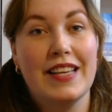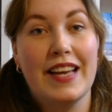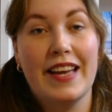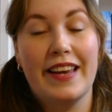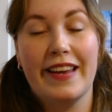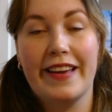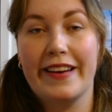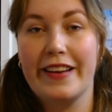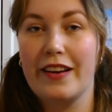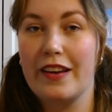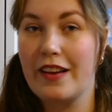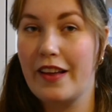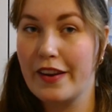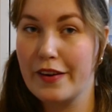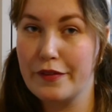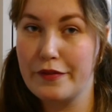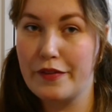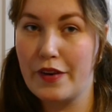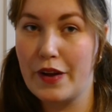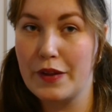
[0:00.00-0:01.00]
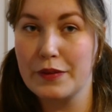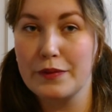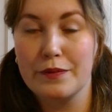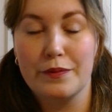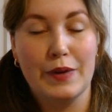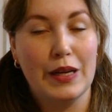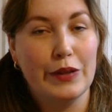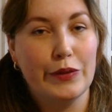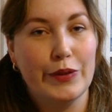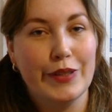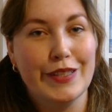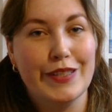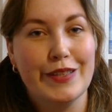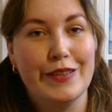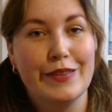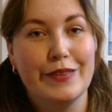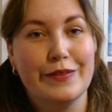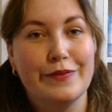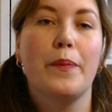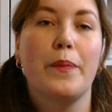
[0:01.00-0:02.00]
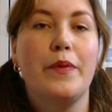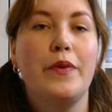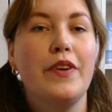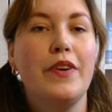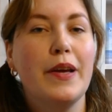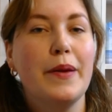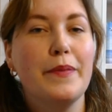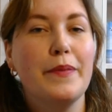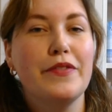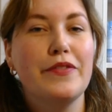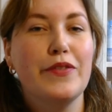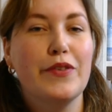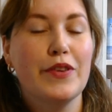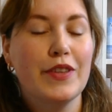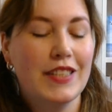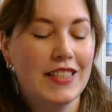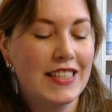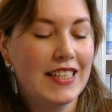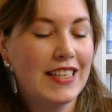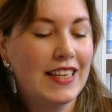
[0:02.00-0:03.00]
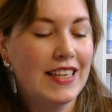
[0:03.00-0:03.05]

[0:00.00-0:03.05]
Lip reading: and had a lot of fun while doing so. Mood number 14